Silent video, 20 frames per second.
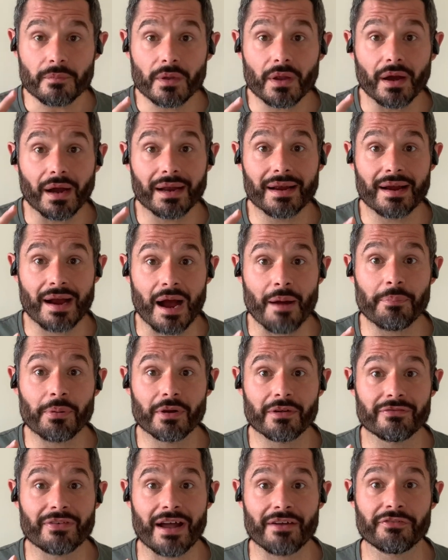a couple
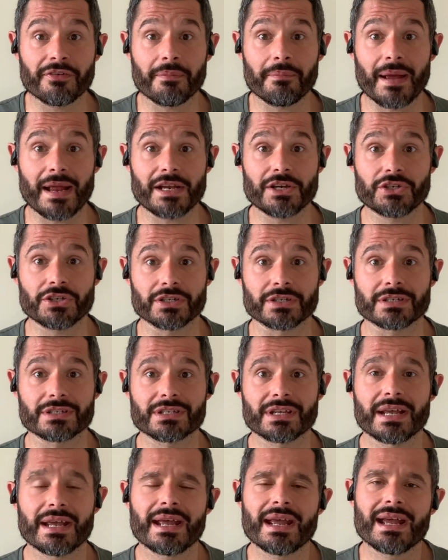of
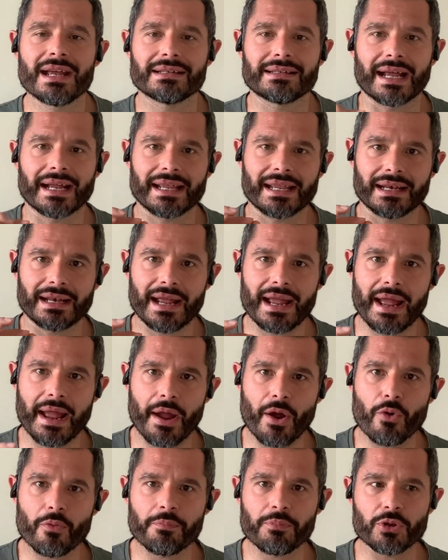affirmations that can
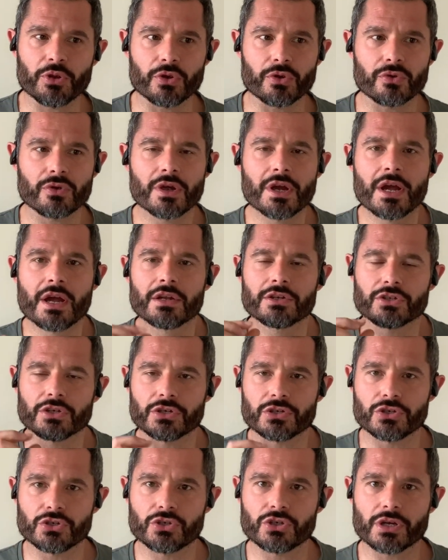help you to
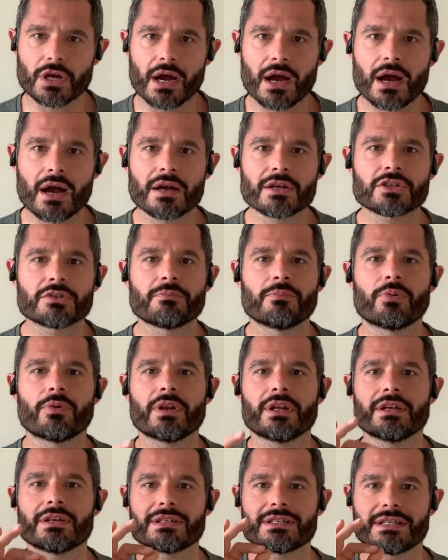just
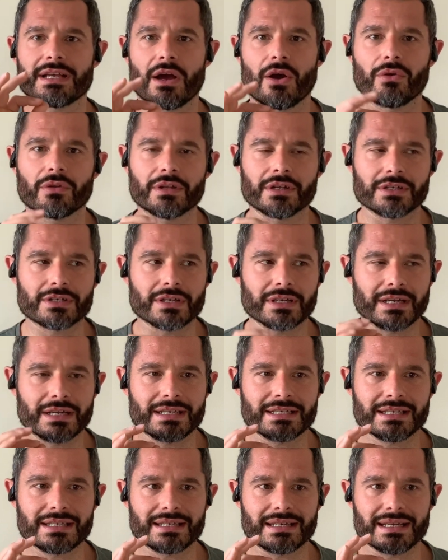bring yourself into
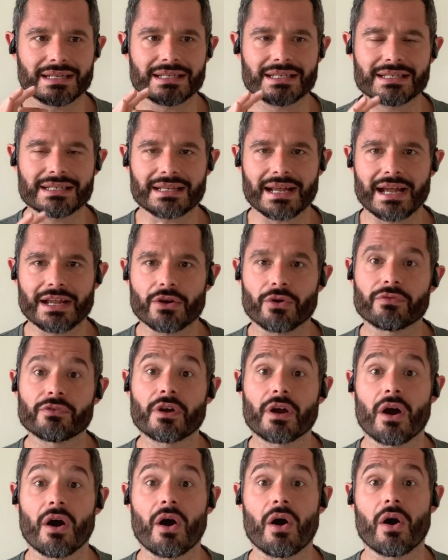this state of
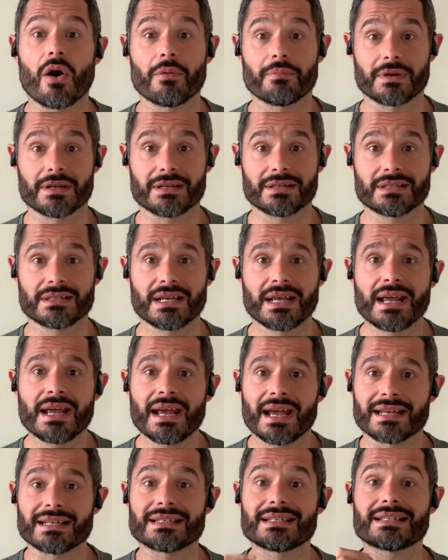calmness
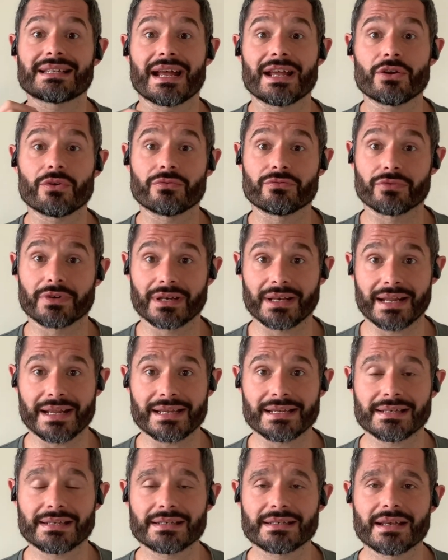and state of
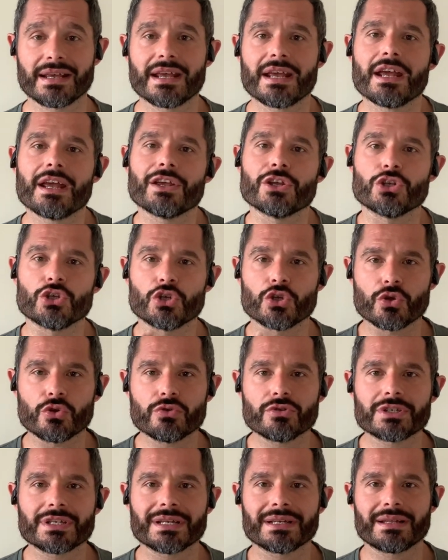release.
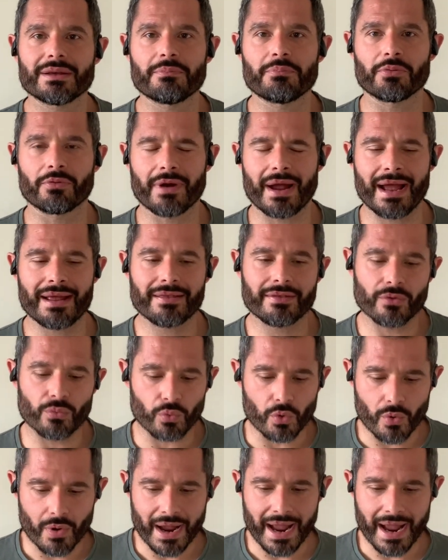Using the breath will